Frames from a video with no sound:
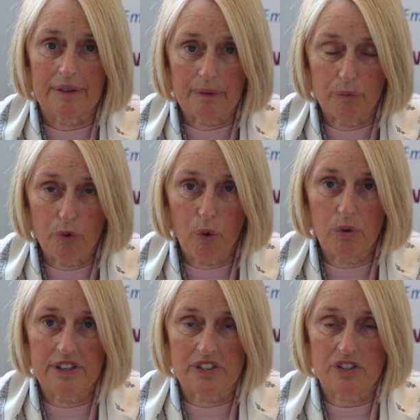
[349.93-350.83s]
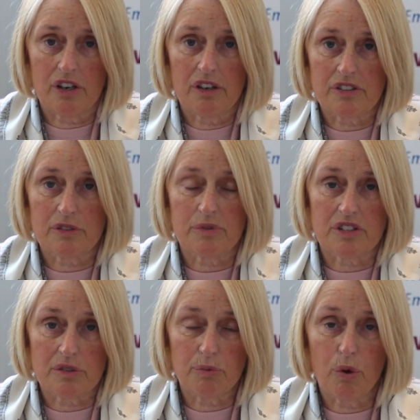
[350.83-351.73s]
role that's gone, so
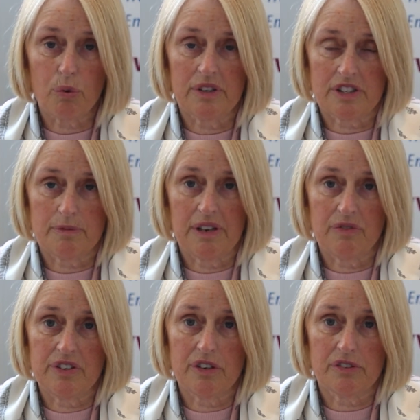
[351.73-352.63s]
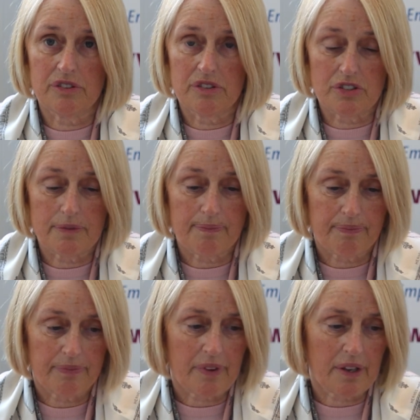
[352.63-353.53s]
it's the role that's made redundant.
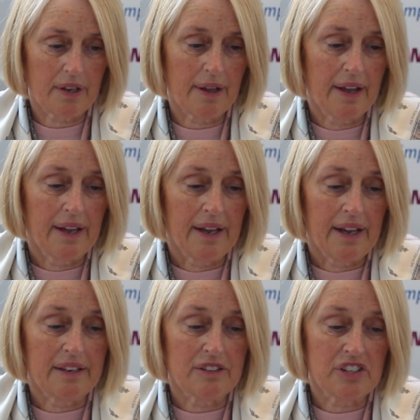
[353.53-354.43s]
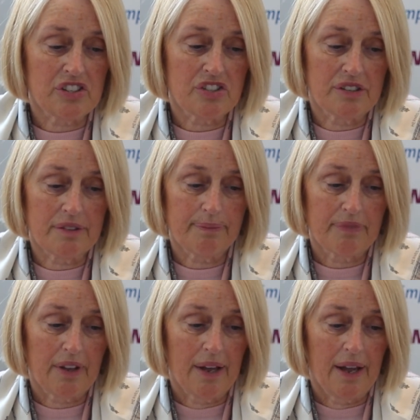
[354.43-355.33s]
Okay. In addition,
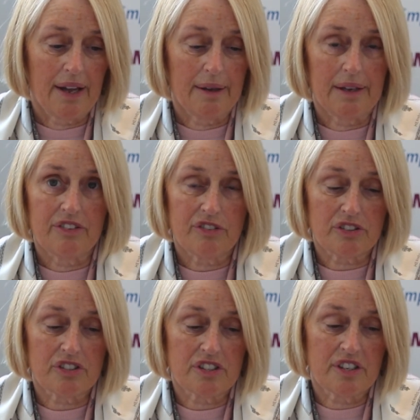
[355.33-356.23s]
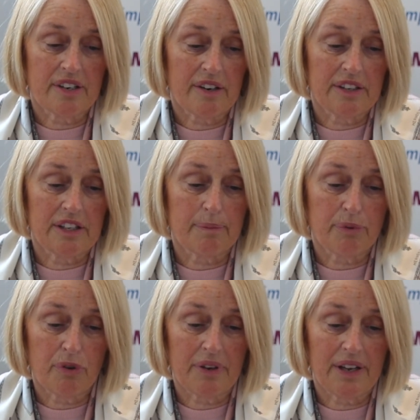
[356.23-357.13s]
in such a scenario, the
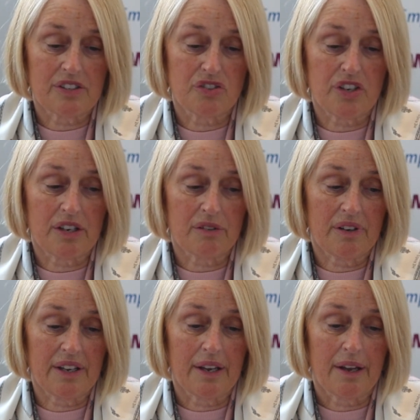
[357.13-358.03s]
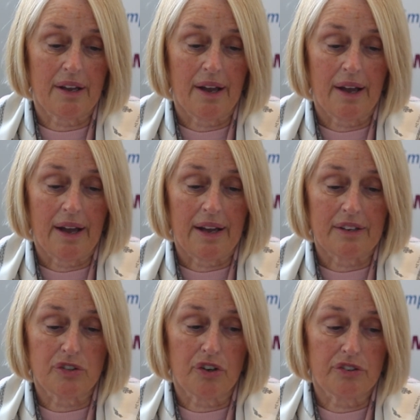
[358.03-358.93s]
employee has generally
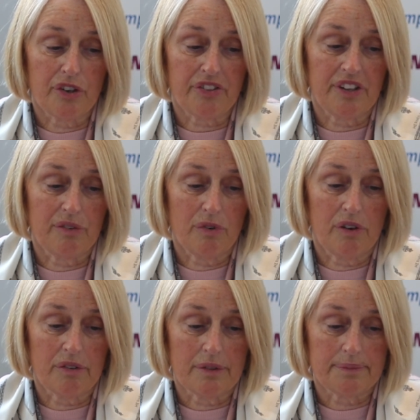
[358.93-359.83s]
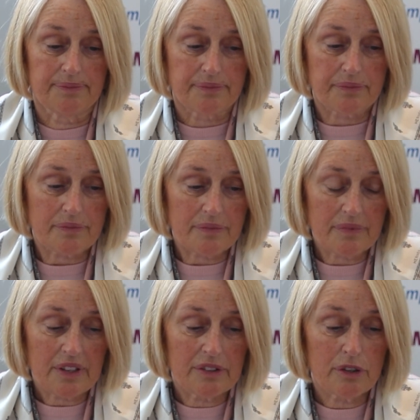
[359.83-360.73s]
done nothing wrong.
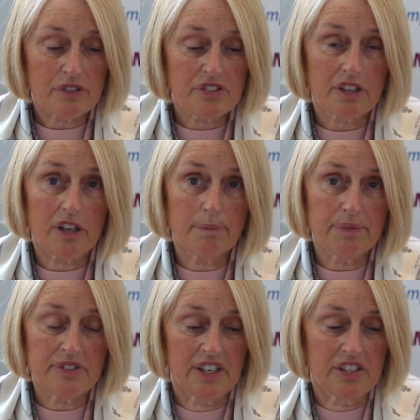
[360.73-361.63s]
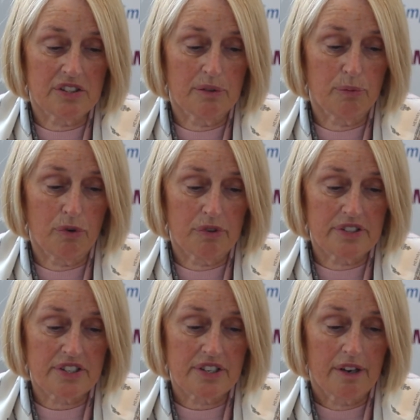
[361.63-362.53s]
Thus, the compensation
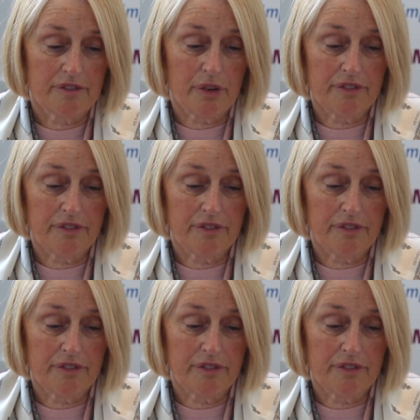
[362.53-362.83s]
awards for